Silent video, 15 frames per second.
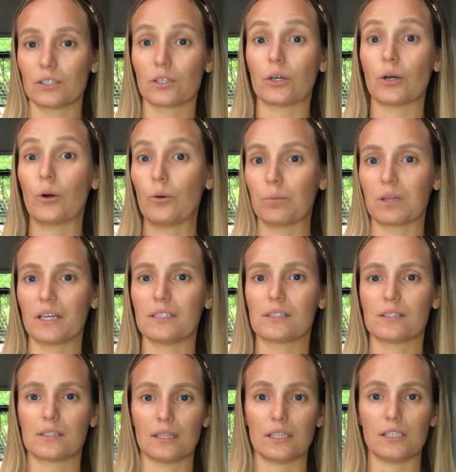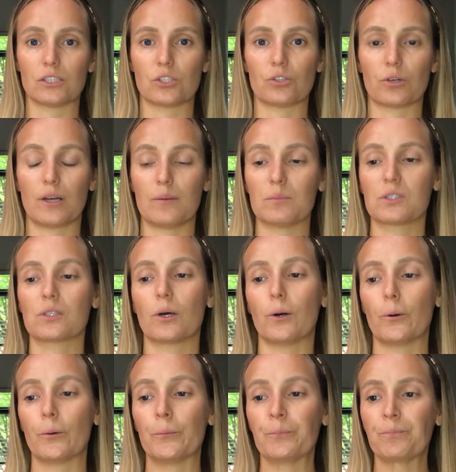to go places in these dreams.
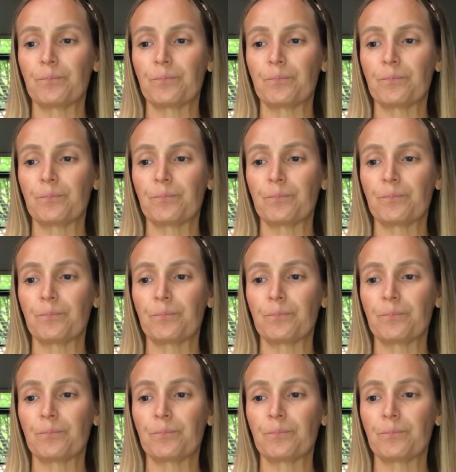So